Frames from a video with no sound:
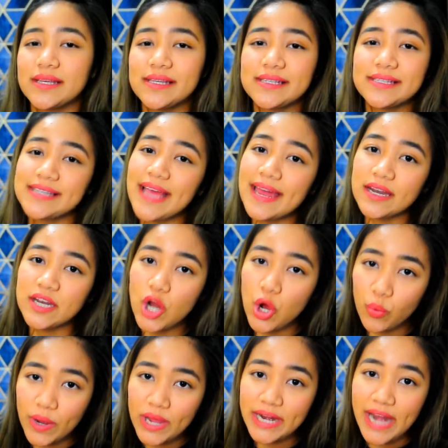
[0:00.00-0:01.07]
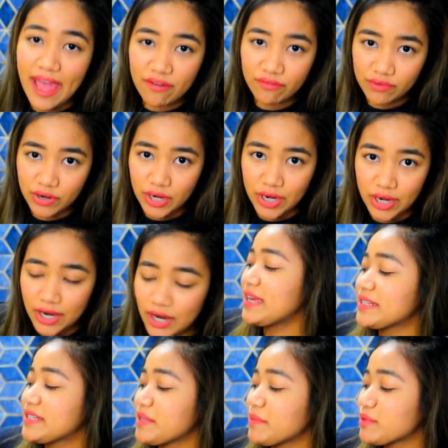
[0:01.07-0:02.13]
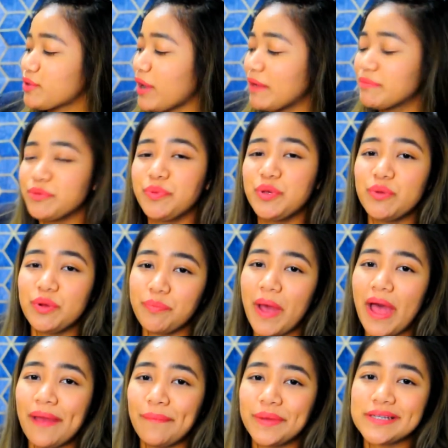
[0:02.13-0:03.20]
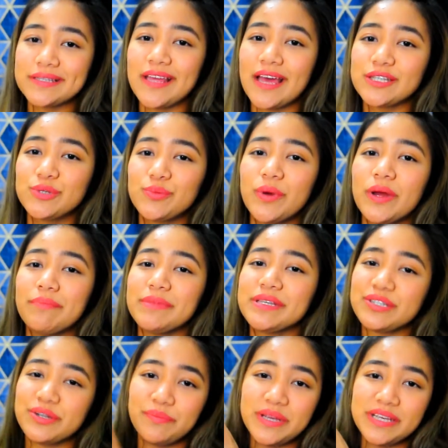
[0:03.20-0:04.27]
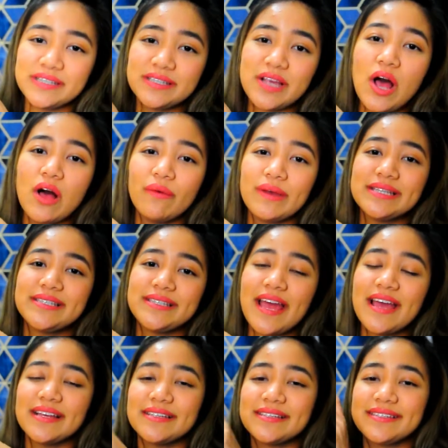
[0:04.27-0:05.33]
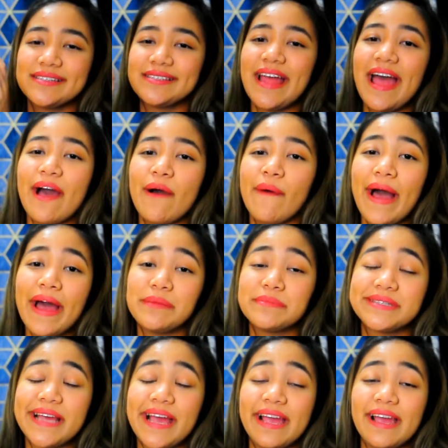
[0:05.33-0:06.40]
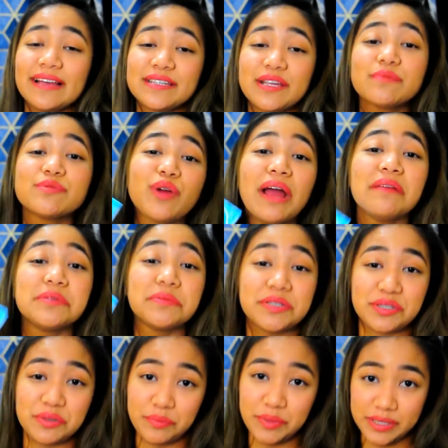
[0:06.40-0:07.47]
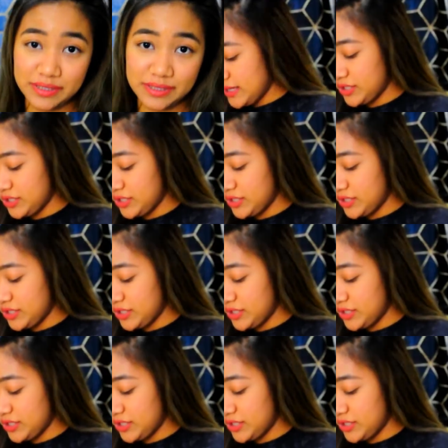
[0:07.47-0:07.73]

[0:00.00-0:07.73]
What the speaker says: Said no one ever. Subscribe to PewDiePie because that's what Mr. Beast always says. Now I'm saying subscribe to Mr. Beast.